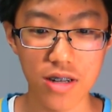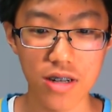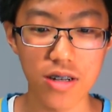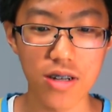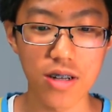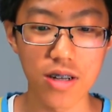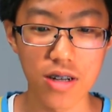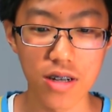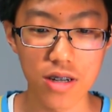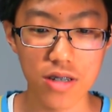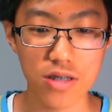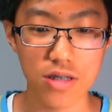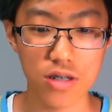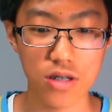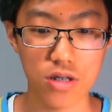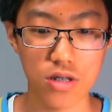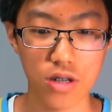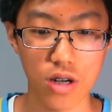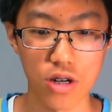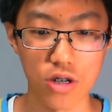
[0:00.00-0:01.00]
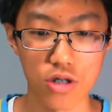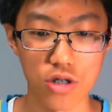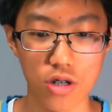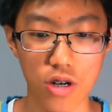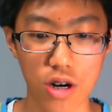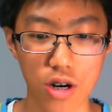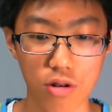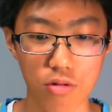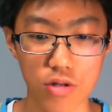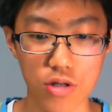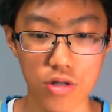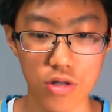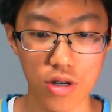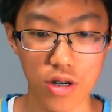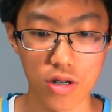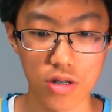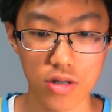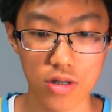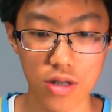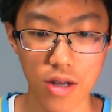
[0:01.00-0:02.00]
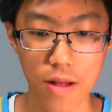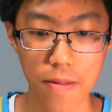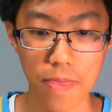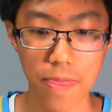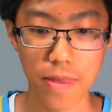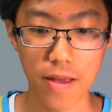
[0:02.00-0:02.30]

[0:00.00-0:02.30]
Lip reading: it is the Psy Shock, which does